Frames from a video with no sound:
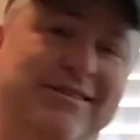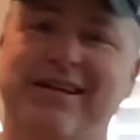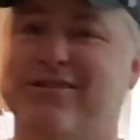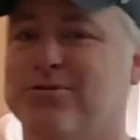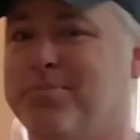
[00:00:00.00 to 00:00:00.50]
and
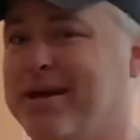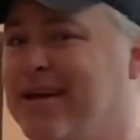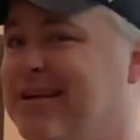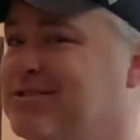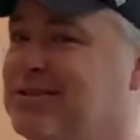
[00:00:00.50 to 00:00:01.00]
Satchel
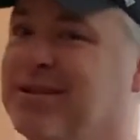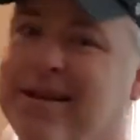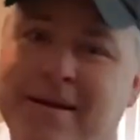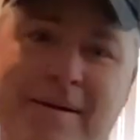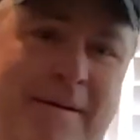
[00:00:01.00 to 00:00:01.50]
Paige and
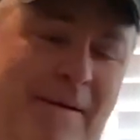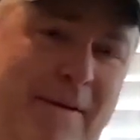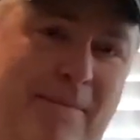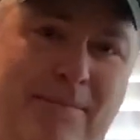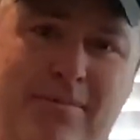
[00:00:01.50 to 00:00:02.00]

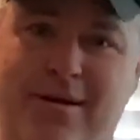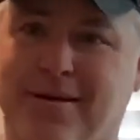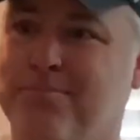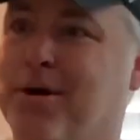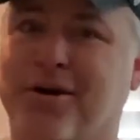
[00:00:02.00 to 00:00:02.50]

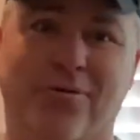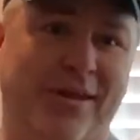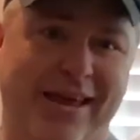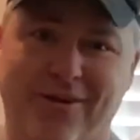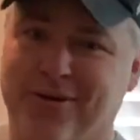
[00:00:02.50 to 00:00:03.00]
uh, Buck
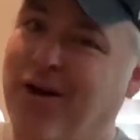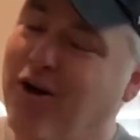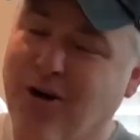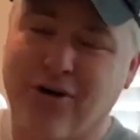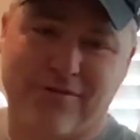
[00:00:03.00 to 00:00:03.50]
O'Neil,
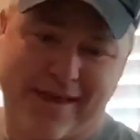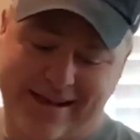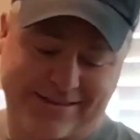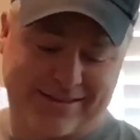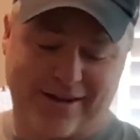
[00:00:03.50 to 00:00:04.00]
all of
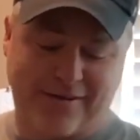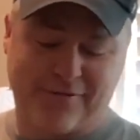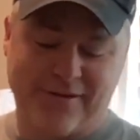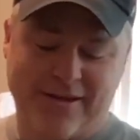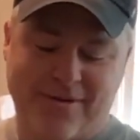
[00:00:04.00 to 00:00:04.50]
that stuff.
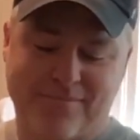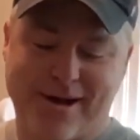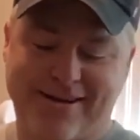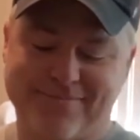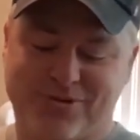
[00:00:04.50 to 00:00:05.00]

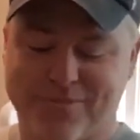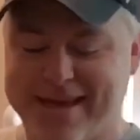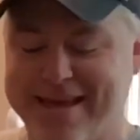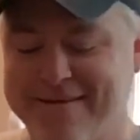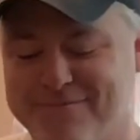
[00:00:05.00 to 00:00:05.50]
But to
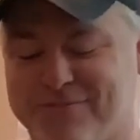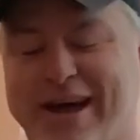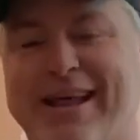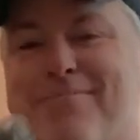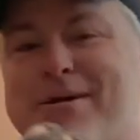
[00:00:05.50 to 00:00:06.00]
me,
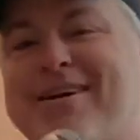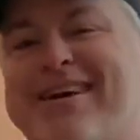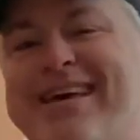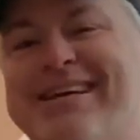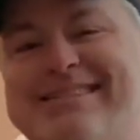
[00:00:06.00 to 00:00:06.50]
finding a pair of
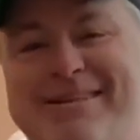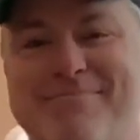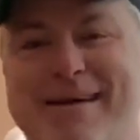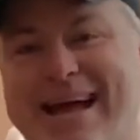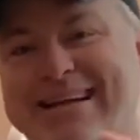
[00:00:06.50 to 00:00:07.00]
kicks that
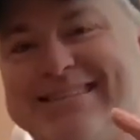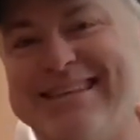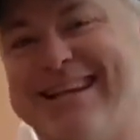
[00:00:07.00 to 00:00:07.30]
matched and